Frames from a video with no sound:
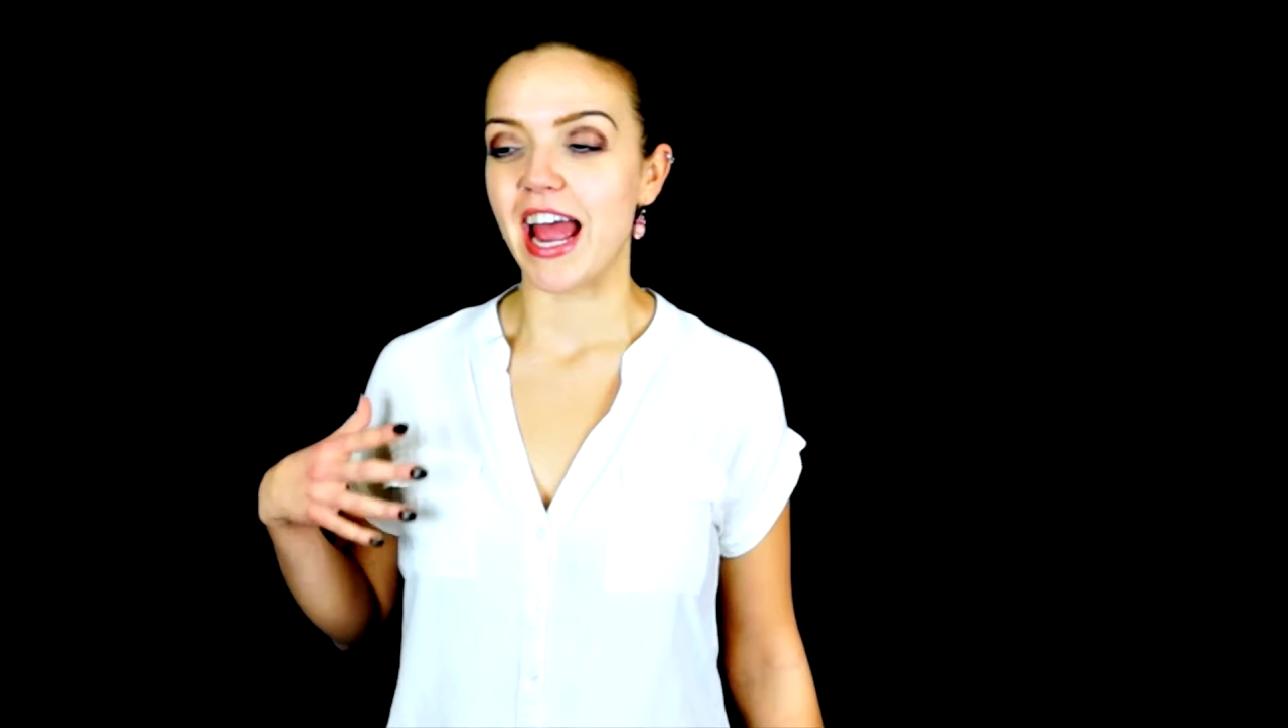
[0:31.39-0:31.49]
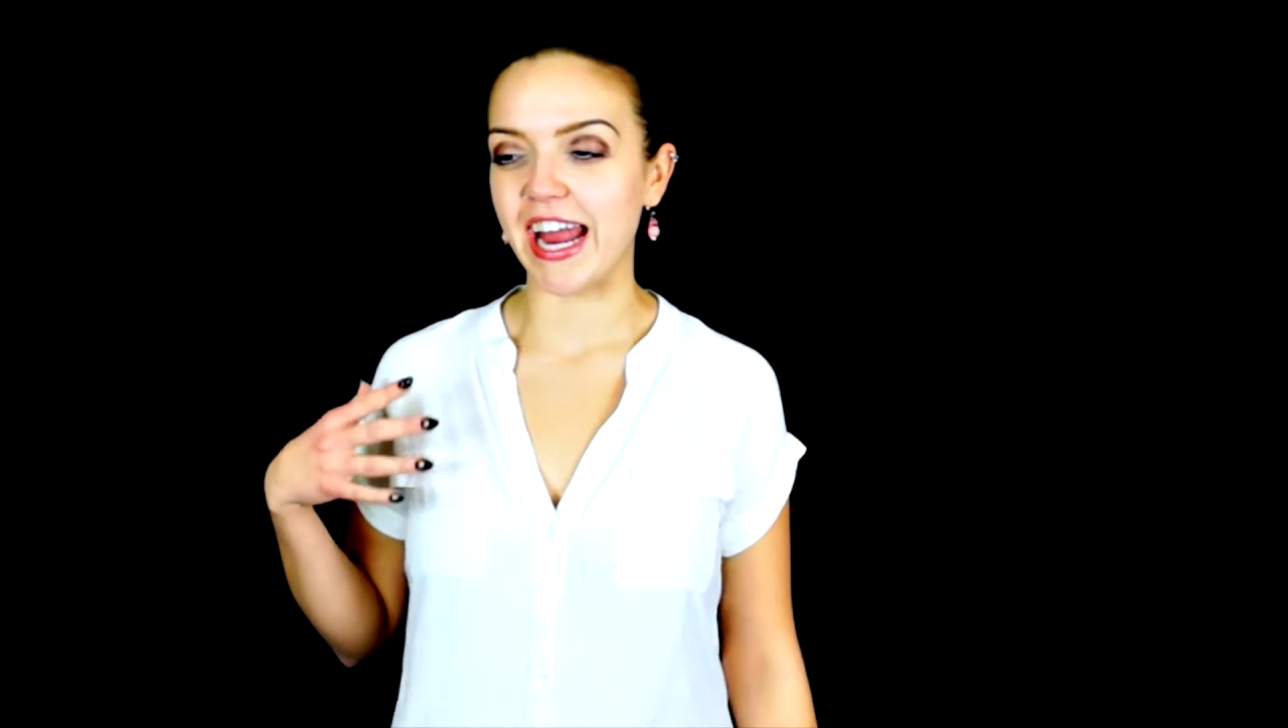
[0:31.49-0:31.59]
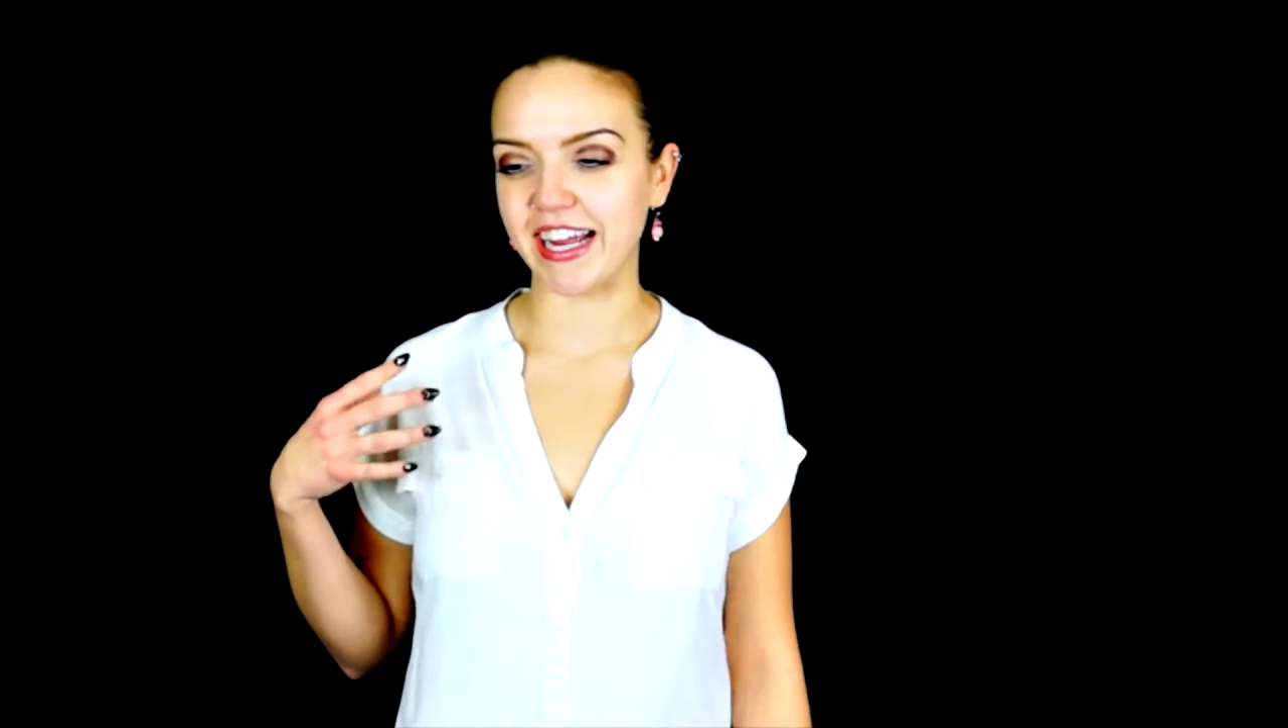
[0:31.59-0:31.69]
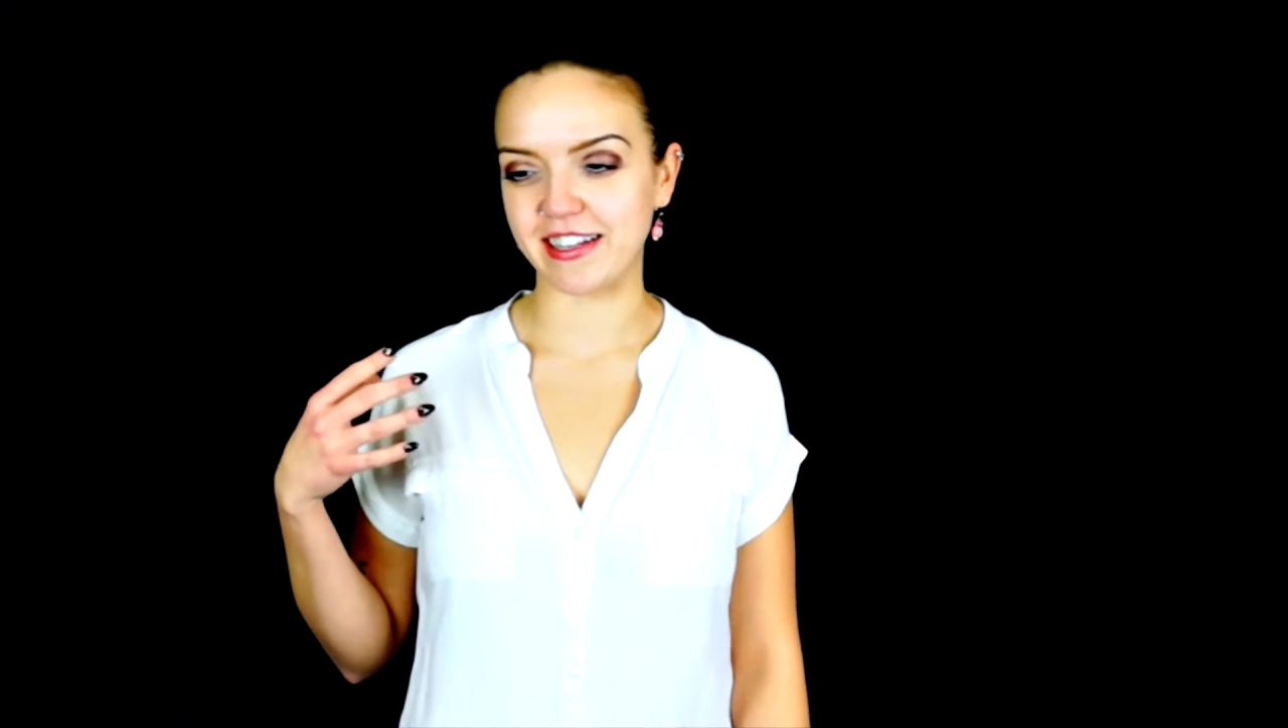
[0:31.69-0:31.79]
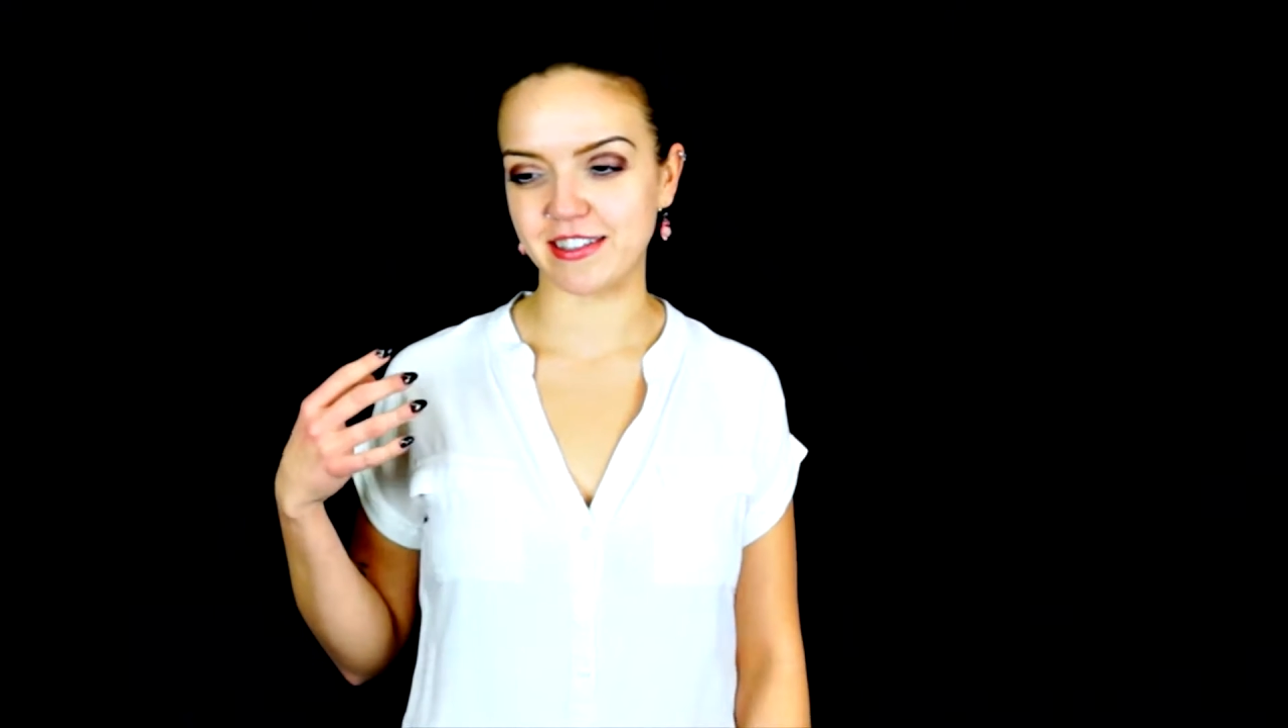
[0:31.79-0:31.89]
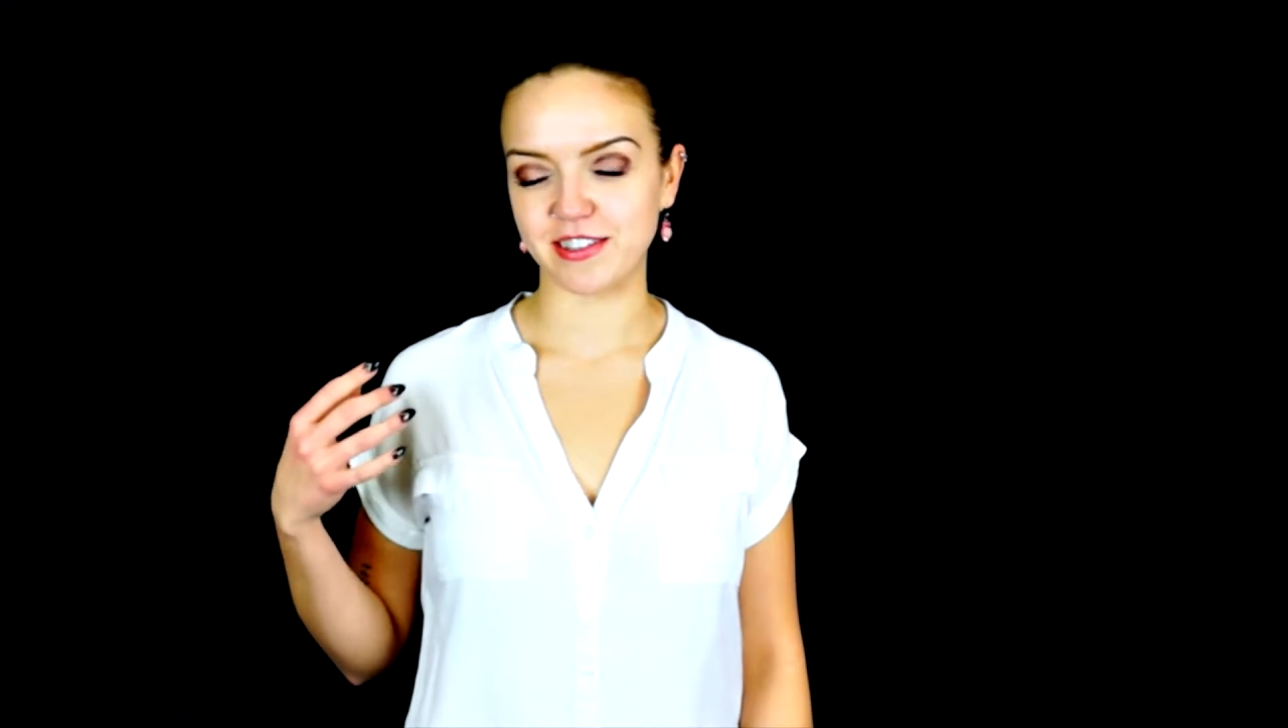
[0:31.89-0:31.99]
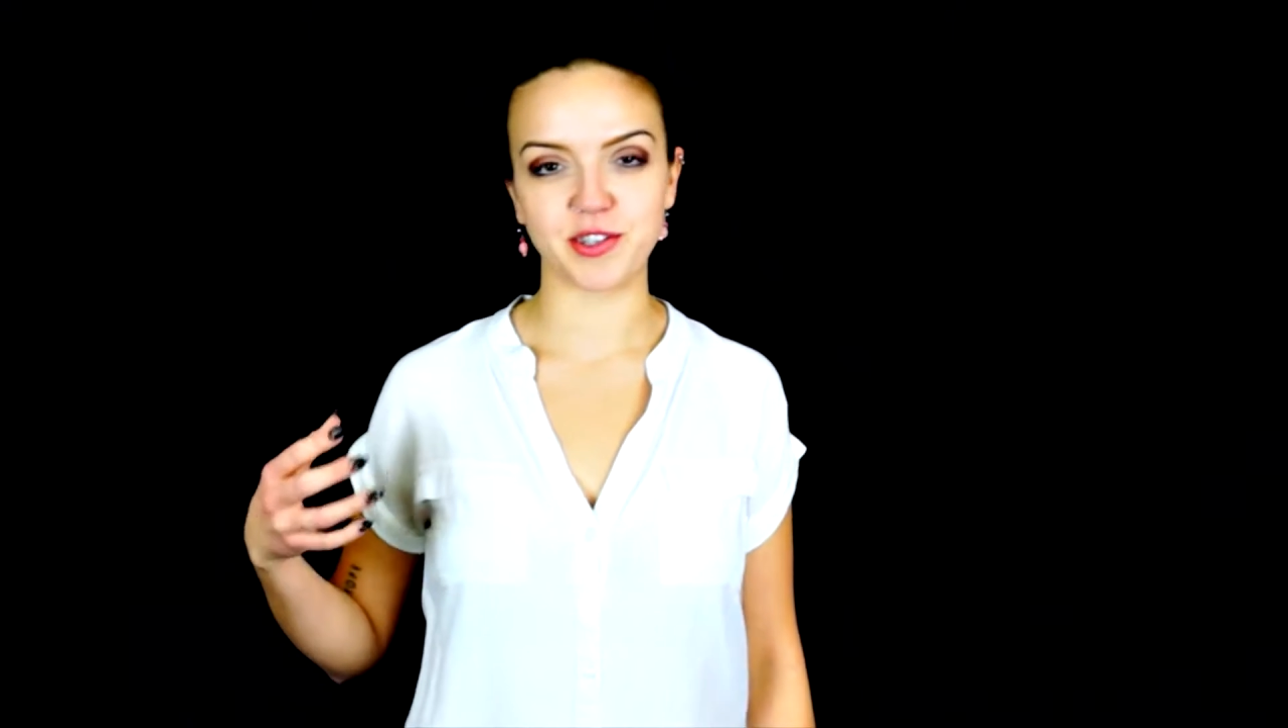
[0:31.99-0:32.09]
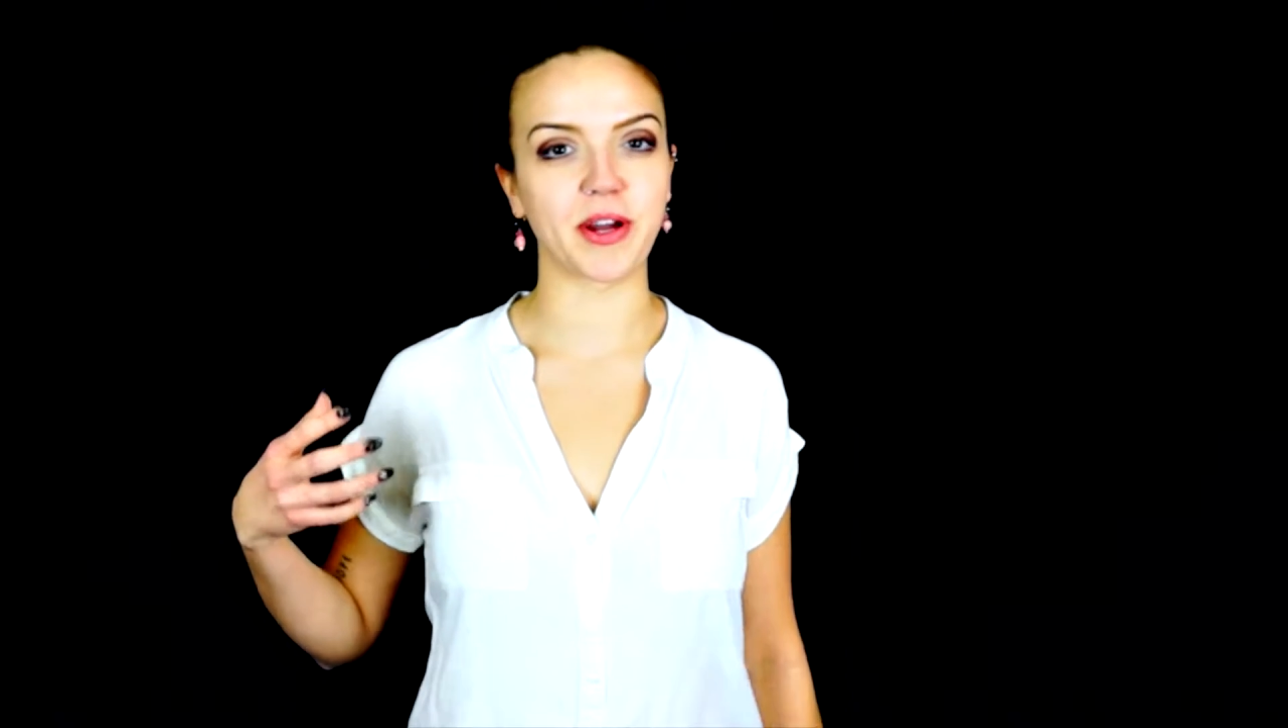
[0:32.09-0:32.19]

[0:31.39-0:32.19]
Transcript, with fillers: And, you know,